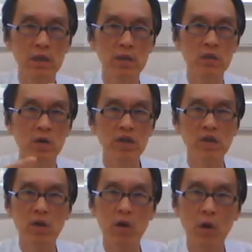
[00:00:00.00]
joints
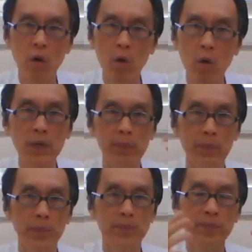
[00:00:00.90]
all open up.
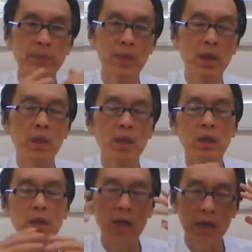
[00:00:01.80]

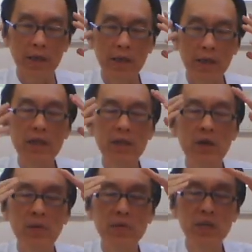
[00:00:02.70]
And then
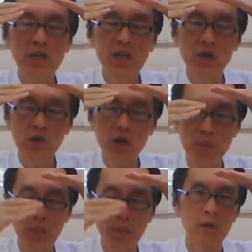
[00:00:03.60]
your breathing
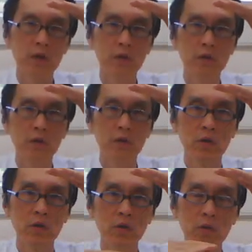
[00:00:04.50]
drop
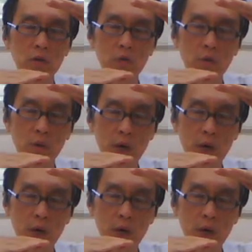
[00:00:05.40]
to